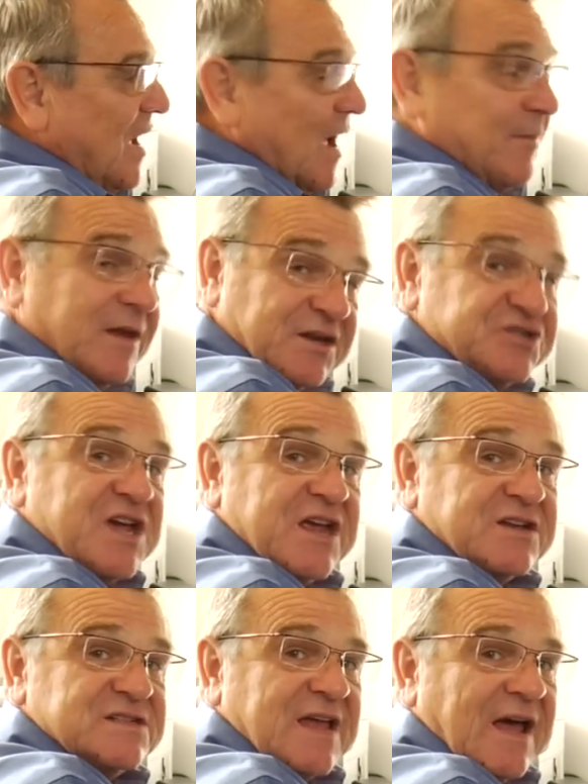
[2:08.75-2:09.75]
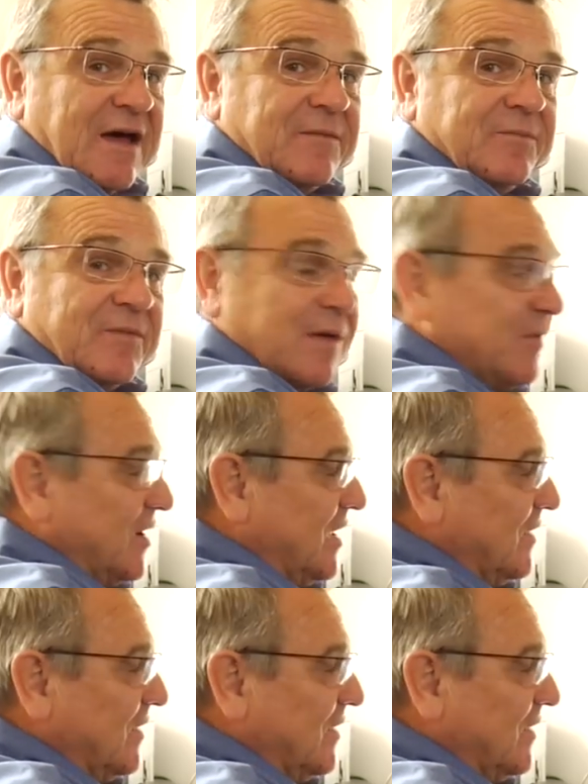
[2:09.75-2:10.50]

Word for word: I'm going to change that. I'm going to